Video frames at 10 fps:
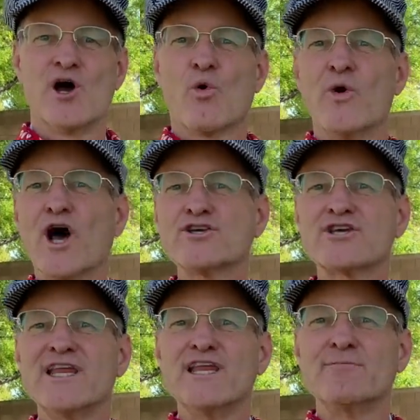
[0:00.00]
We
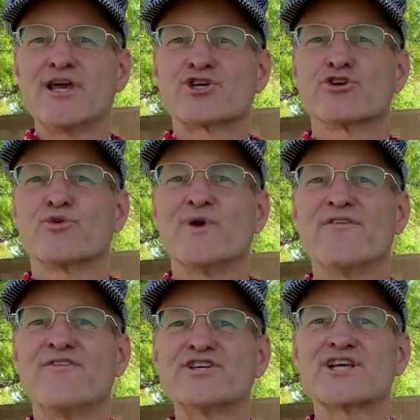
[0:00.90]
also need to make sure that we
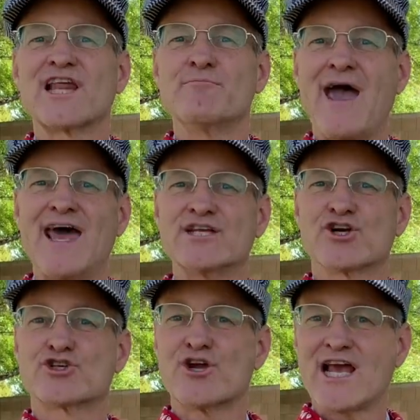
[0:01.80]
efficiently manage
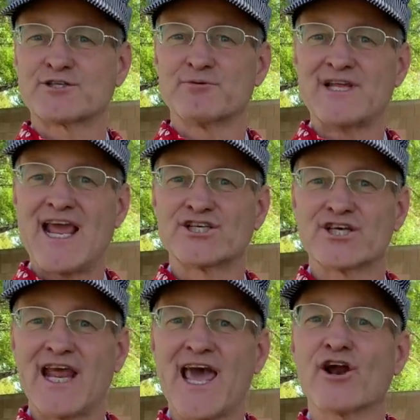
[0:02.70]
our
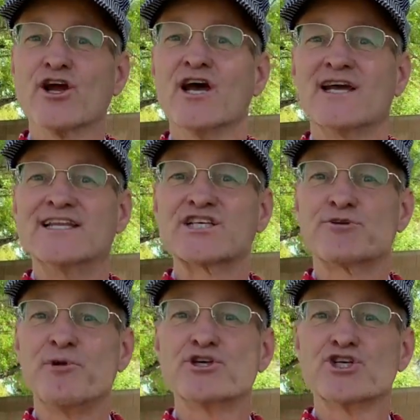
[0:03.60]
transportation and our
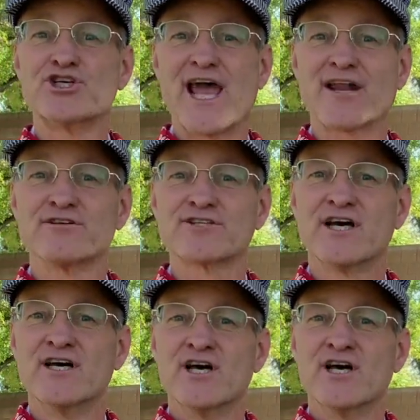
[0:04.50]
distribution channels